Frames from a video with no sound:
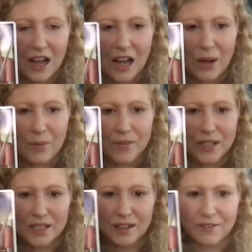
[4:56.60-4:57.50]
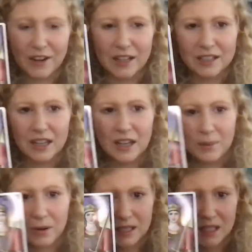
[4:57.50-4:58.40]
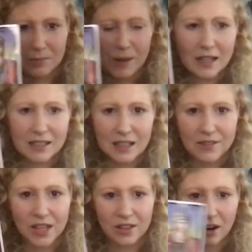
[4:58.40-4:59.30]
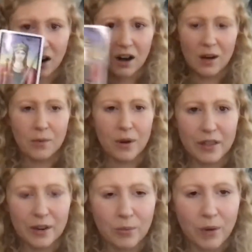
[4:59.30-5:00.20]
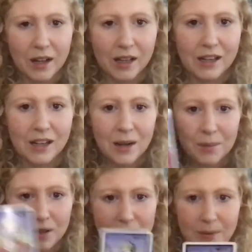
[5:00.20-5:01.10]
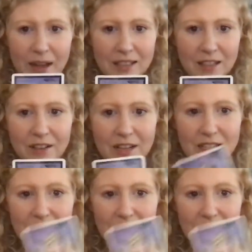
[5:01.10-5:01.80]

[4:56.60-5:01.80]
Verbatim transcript: um, these different perspectives, that there are more than one perspective. And it's